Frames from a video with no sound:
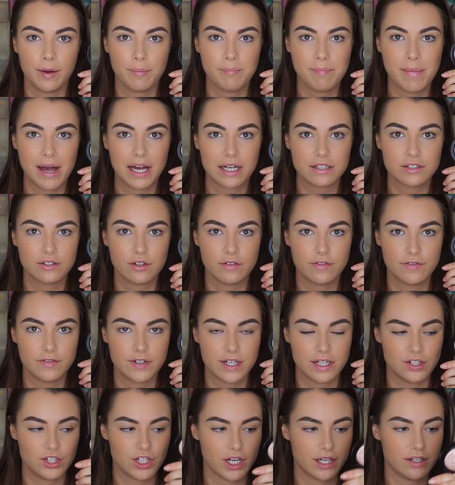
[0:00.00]
MAC Soft
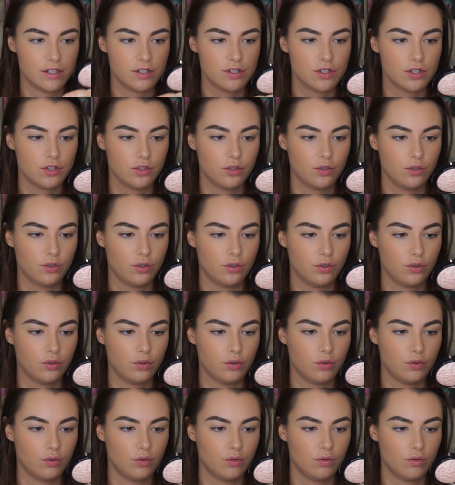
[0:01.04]
and
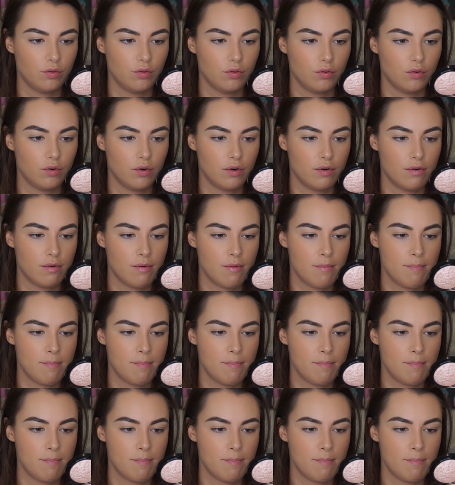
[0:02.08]
Gentle